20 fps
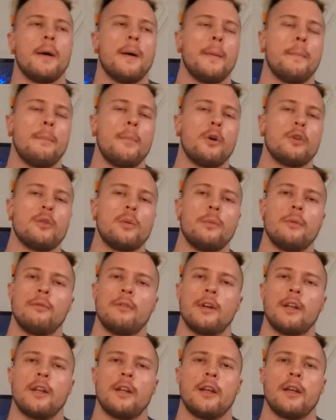Most people
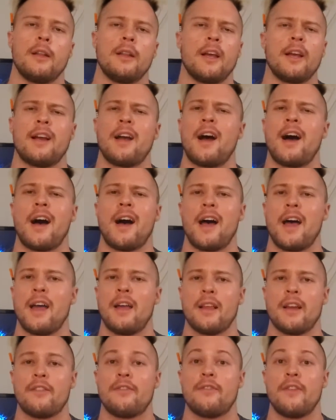run it at like high,
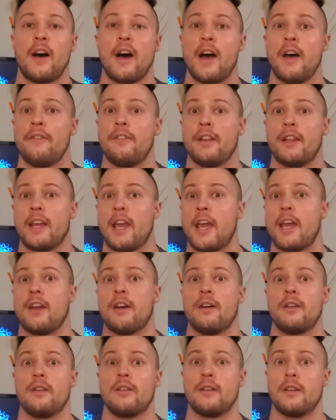like 5 to like
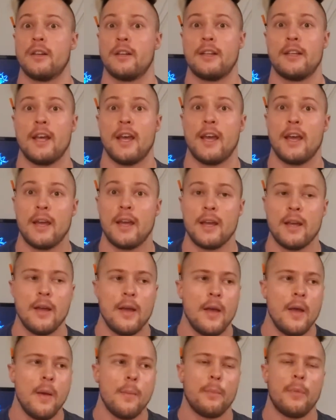800 a day.
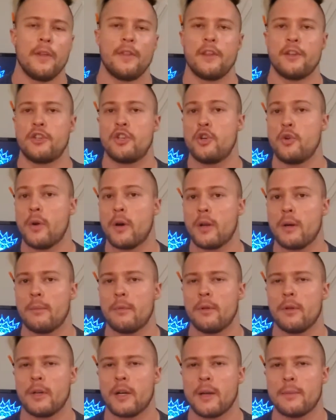But the 200
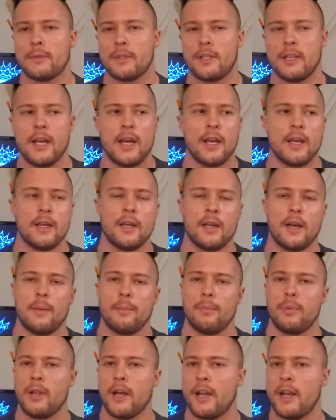milligrams a day, I'm
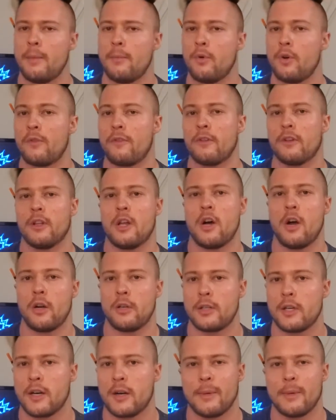planning more for the long
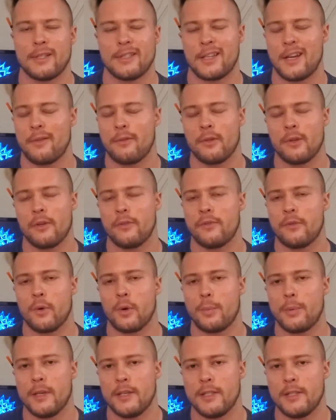term. It's not really for
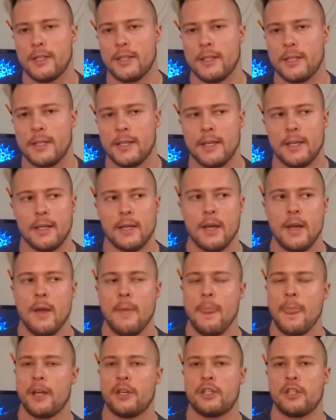PCT.
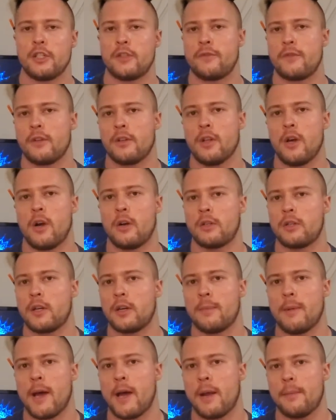It's just for
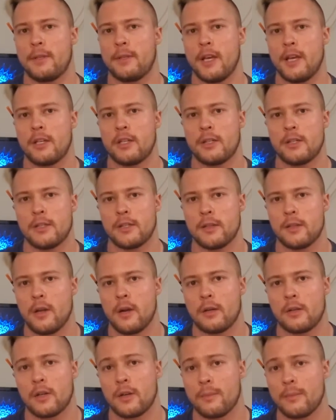long-term adaptations and
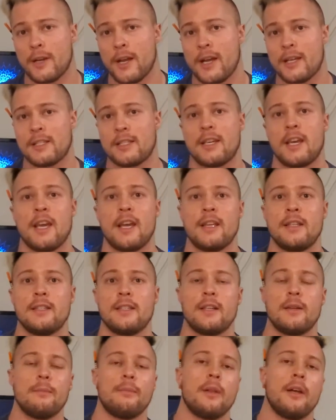long-term cascades that
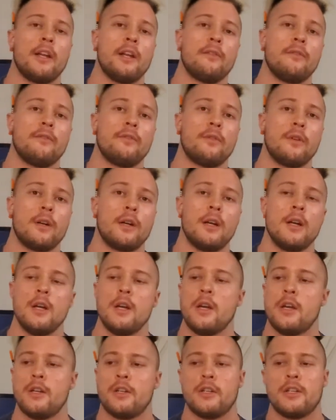I'm planning for
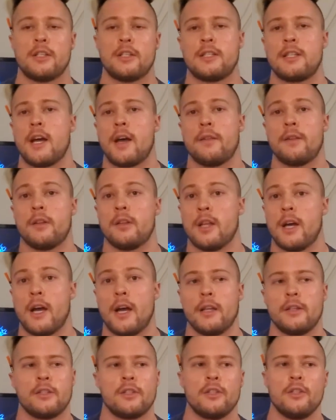just down the
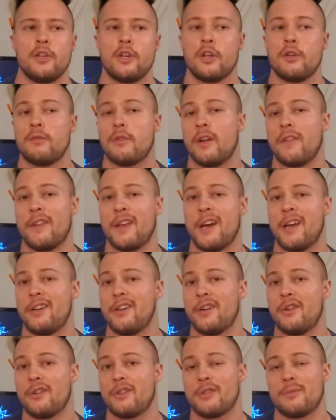line. So you can run that
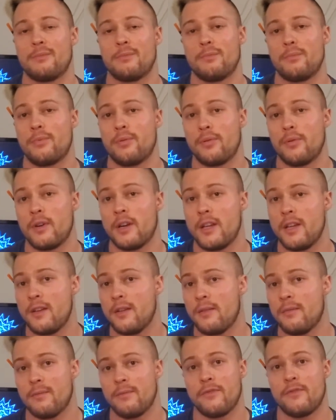dose
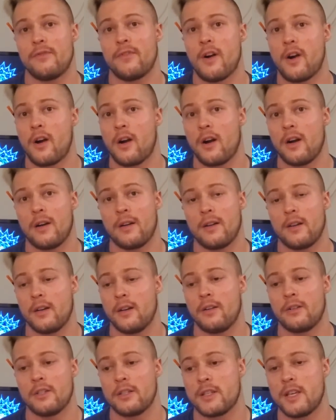pretty far,
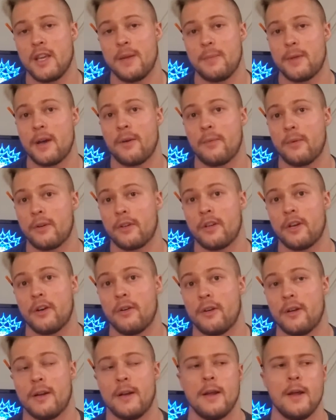just keep that one going.